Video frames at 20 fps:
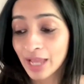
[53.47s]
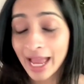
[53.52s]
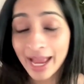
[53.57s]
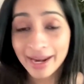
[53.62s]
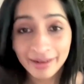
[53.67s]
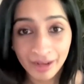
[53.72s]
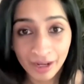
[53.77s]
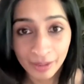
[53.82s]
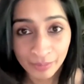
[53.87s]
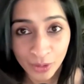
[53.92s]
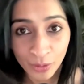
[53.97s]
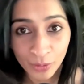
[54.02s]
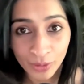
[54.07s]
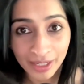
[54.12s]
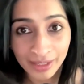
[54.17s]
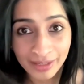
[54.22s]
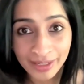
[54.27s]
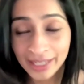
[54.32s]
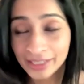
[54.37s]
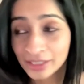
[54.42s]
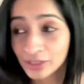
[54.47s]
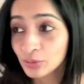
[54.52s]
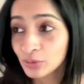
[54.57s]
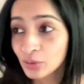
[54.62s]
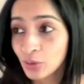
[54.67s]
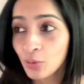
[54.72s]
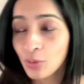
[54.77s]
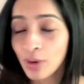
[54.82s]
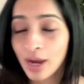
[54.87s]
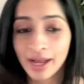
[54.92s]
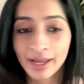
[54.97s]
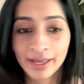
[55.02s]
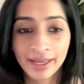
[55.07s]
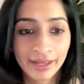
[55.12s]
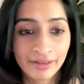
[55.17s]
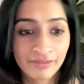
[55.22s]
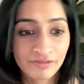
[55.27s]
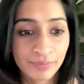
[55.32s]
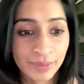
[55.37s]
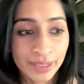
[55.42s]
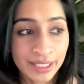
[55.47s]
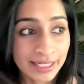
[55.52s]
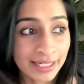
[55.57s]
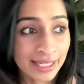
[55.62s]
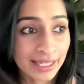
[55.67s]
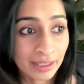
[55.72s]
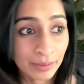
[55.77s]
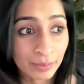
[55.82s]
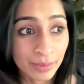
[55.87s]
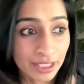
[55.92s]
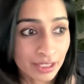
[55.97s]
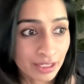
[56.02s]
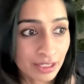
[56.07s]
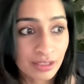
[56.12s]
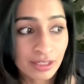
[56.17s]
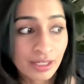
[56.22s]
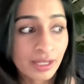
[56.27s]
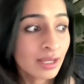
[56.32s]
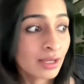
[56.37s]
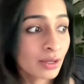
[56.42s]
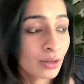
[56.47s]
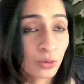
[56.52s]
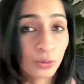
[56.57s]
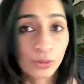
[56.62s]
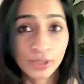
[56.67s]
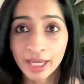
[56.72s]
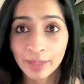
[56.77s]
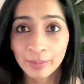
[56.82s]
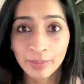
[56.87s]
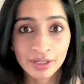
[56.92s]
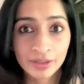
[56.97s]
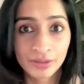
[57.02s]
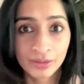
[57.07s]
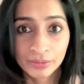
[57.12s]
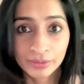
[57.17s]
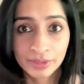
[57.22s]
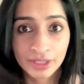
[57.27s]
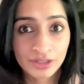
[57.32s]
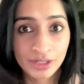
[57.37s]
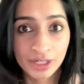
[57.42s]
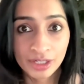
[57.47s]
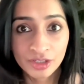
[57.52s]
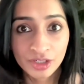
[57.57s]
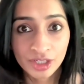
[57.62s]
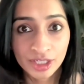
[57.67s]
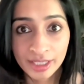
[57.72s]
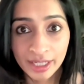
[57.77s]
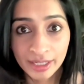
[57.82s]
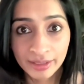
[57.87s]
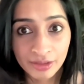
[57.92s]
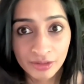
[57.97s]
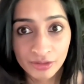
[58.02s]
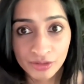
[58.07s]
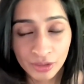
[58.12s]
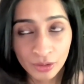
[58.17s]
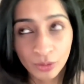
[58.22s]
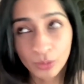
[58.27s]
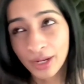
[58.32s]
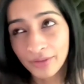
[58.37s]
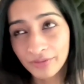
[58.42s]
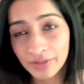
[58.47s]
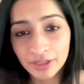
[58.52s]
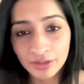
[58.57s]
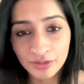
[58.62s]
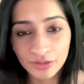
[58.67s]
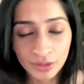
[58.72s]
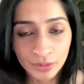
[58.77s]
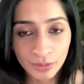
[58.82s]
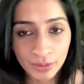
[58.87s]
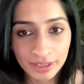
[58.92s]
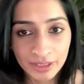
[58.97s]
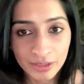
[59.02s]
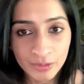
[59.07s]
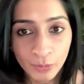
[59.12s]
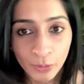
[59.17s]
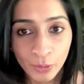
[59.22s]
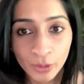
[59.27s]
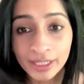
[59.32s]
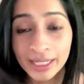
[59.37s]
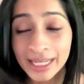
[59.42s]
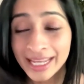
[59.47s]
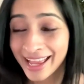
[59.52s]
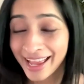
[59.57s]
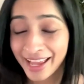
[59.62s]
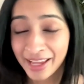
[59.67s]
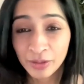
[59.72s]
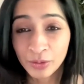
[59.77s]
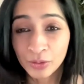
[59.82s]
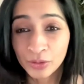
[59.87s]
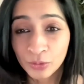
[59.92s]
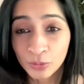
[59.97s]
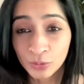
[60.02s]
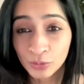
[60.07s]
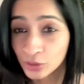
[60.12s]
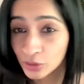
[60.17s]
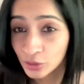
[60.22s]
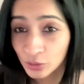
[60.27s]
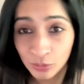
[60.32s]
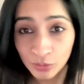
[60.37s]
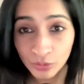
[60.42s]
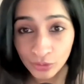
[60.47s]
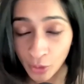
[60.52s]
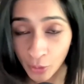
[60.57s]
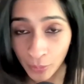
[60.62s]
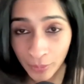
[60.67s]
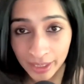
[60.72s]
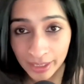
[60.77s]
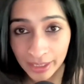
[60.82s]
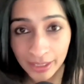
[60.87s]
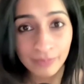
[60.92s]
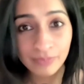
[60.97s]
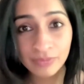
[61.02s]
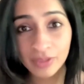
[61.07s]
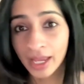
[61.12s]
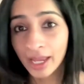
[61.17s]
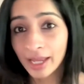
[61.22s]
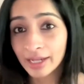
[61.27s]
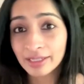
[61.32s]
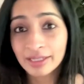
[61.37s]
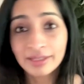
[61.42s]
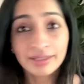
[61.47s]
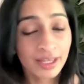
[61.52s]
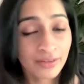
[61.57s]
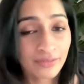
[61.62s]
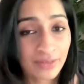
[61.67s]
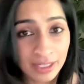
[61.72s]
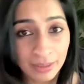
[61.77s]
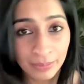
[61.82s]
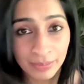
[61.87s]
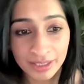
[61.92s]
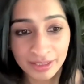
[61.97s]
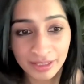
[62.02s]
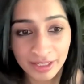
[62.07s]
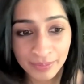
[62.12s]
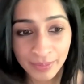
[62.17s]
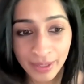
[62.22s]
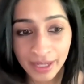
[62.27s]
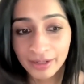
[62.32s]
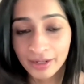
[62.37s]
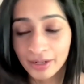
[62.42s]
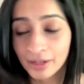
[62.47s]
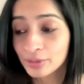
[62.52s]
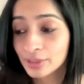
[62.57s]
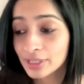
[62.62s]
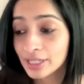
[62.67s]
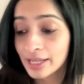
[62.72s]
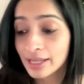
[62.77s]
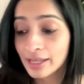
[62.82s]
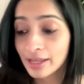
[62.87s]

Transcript: At Aham Yoga, like you know, I have been an immigrant who came into this country 10 years ago, 11 years ago at this point, and who knew nobody and didn't have any business background.